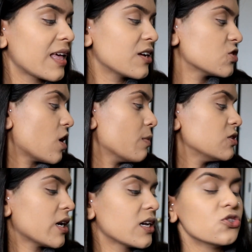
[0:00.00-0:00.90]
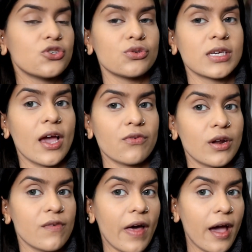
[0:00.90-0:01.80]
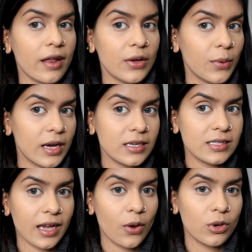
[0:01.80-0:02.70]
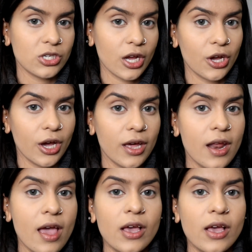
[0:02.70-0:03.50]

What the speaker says: there's not much I can do to get rid of that anyways. Like, I wish I could.